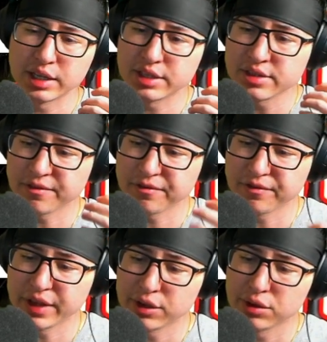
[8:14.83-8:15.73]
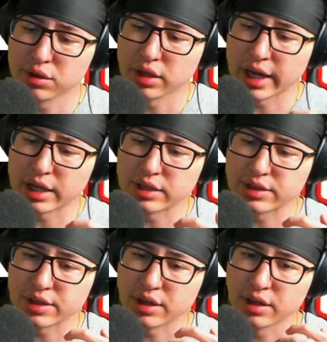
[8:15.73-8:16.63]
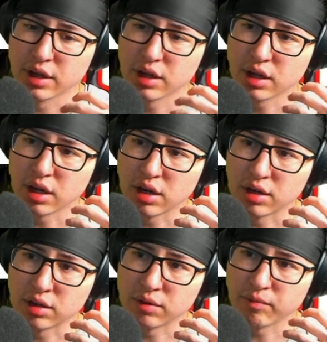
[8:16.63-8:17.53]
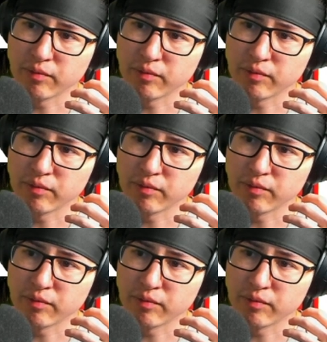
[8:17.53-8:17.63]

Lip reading: doesn't feel as that